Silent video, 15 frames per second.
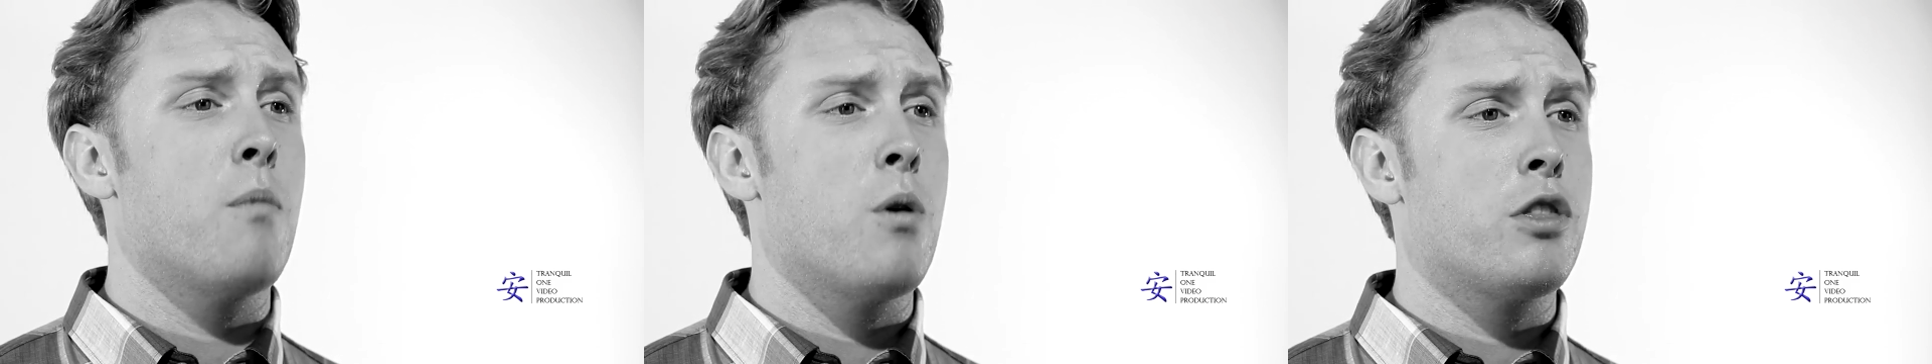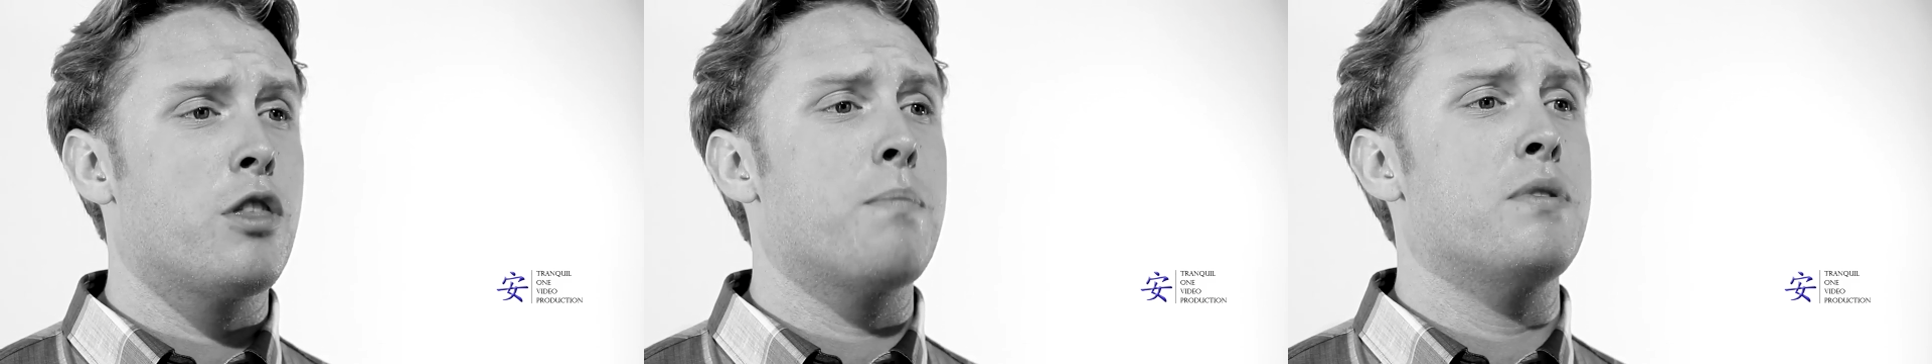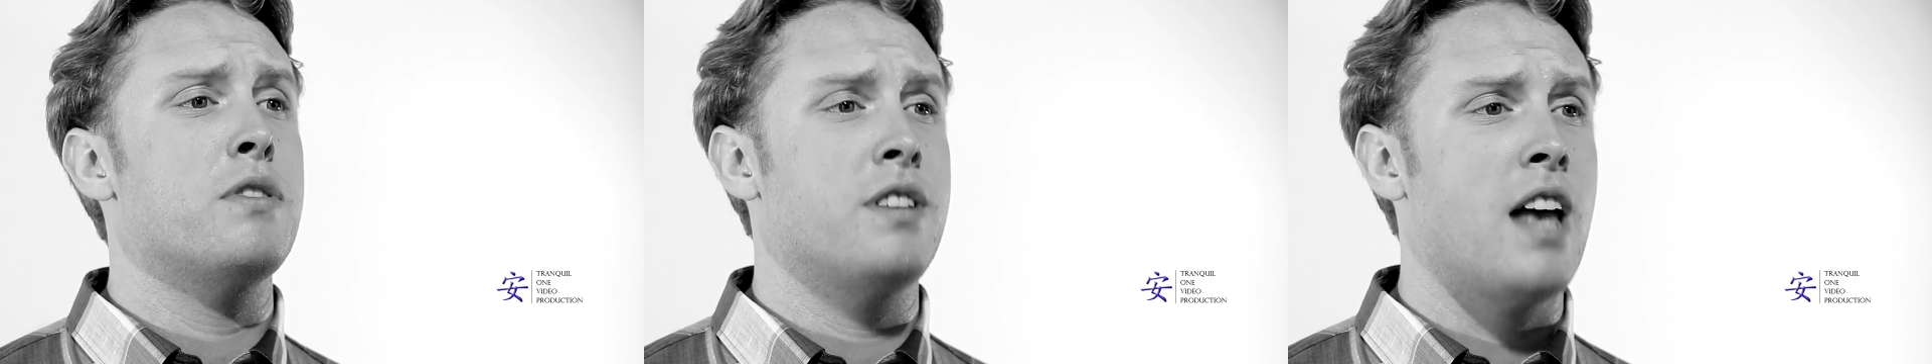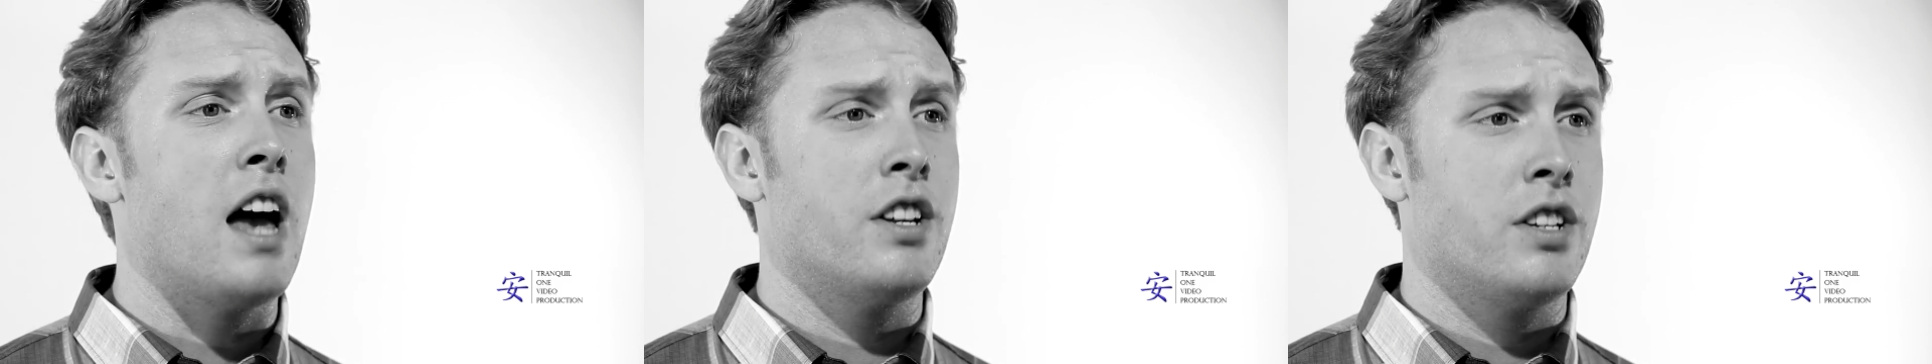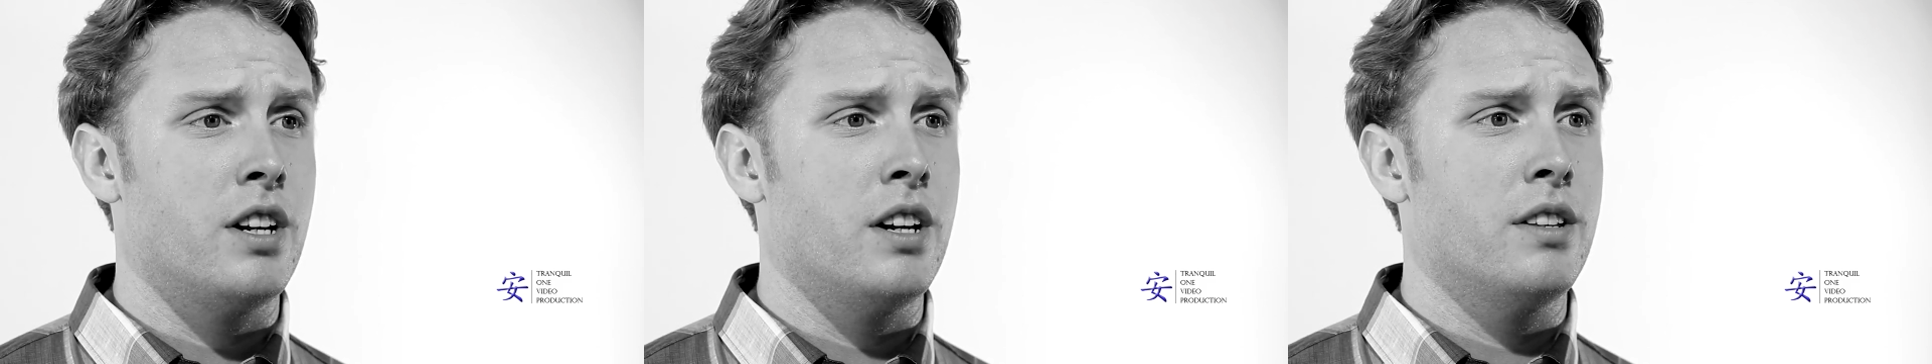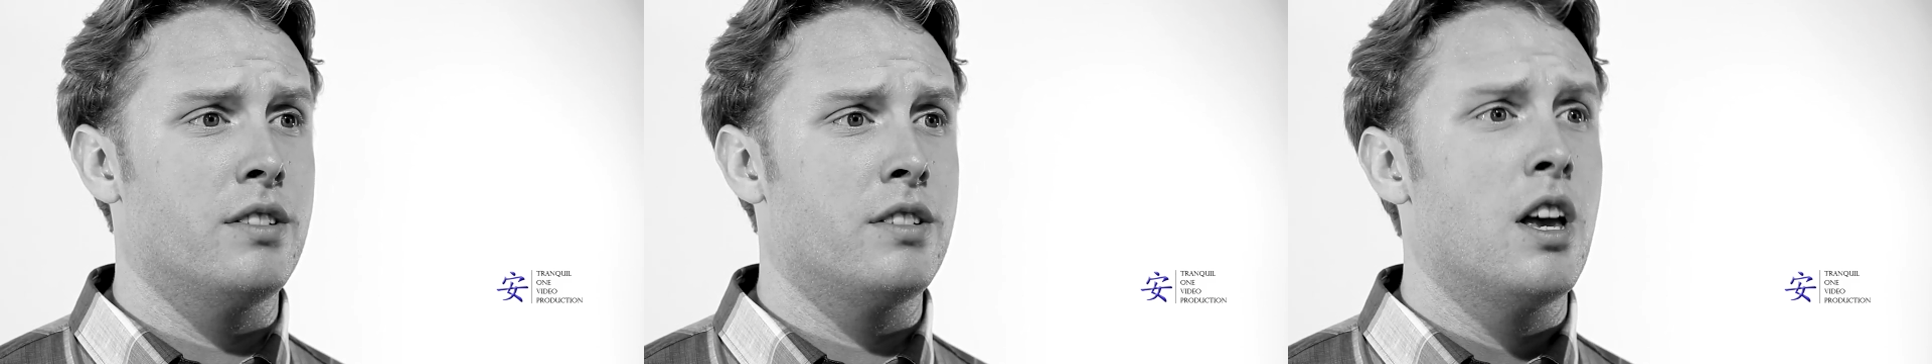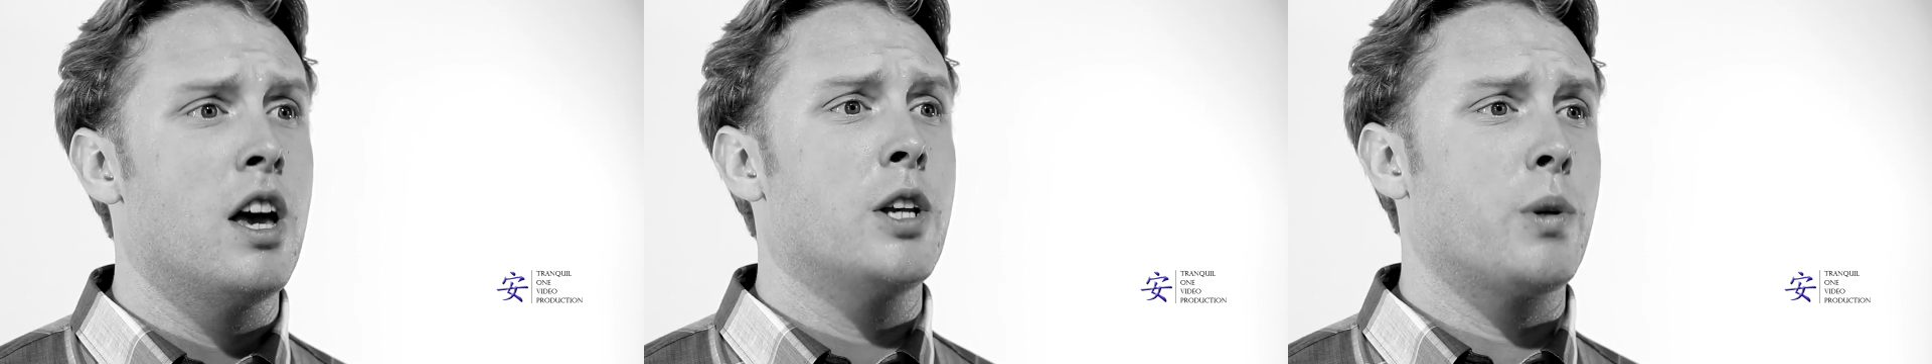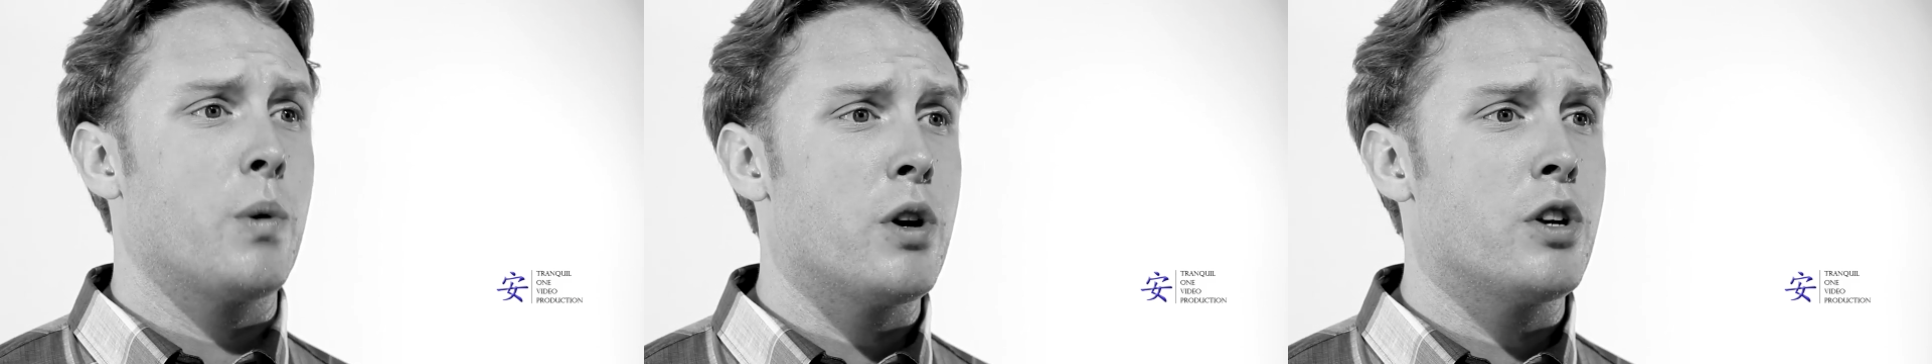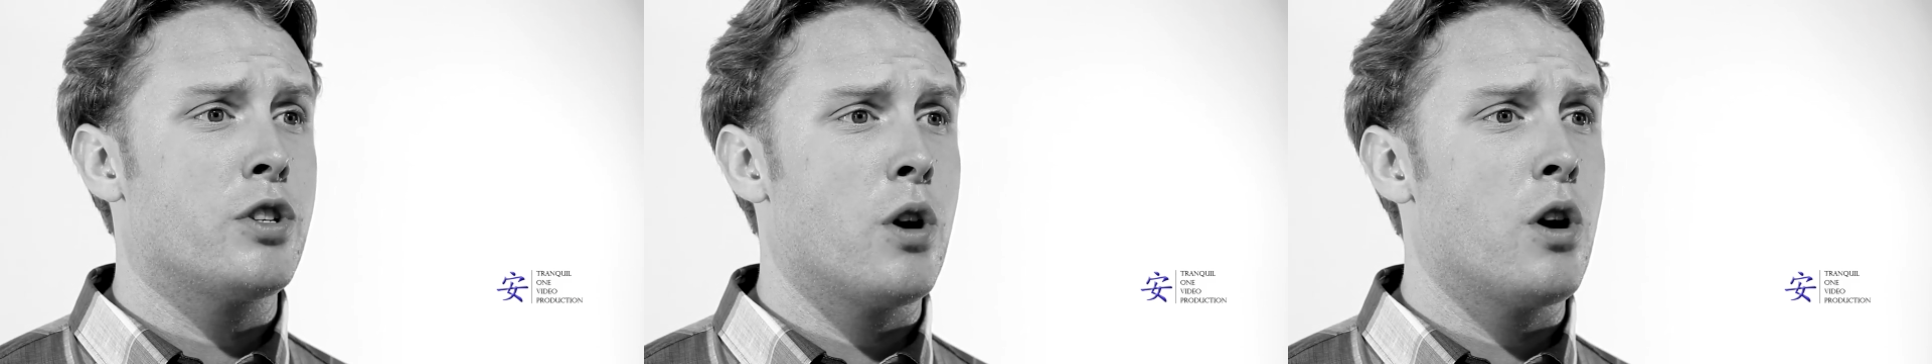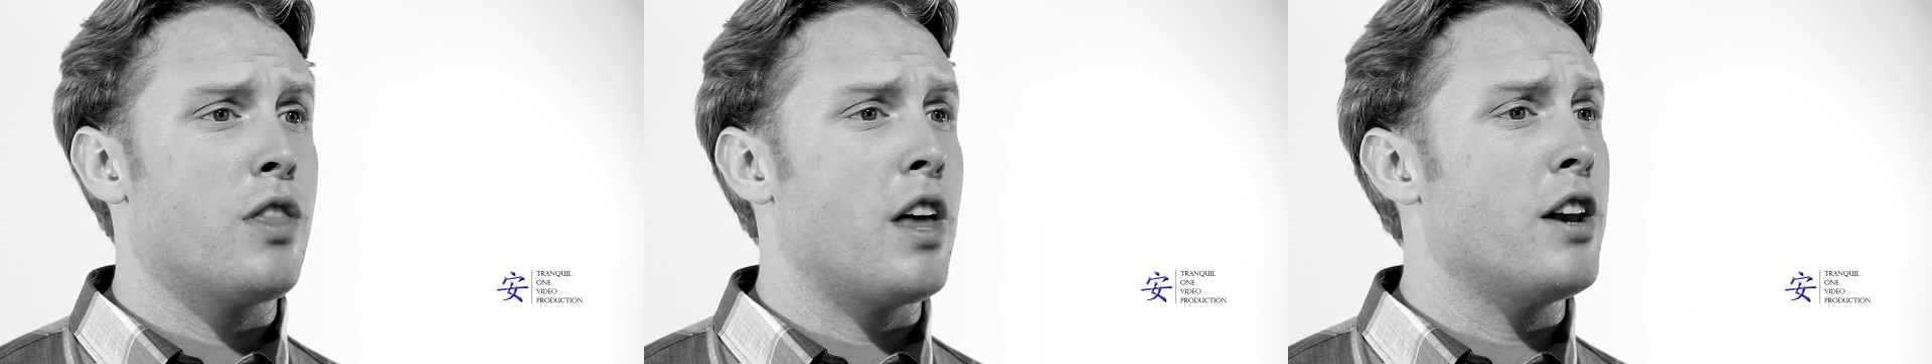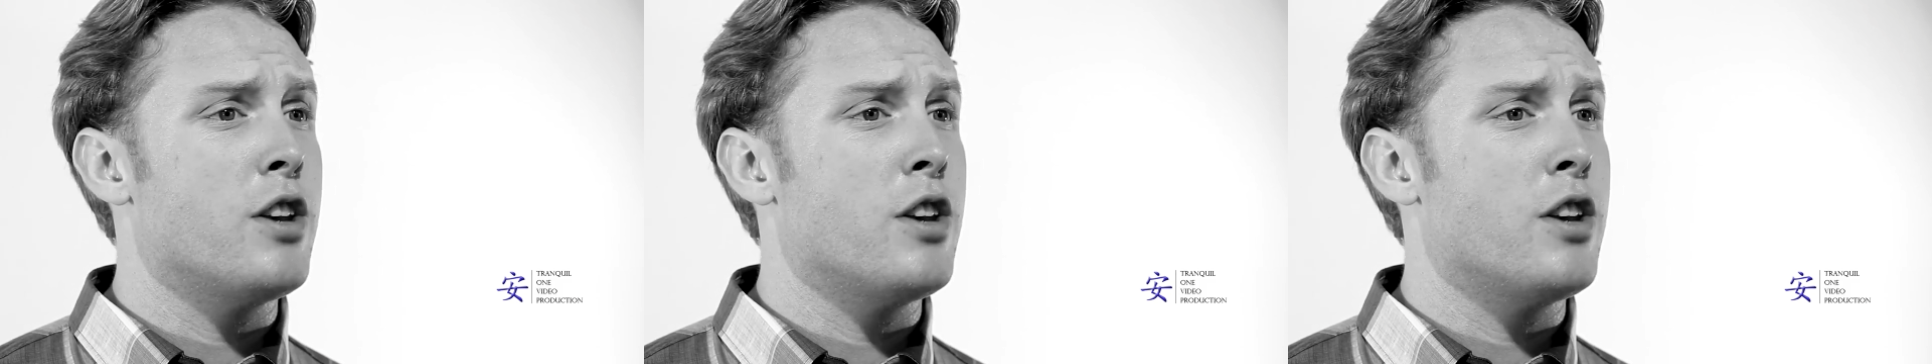worth of possessions to ensure that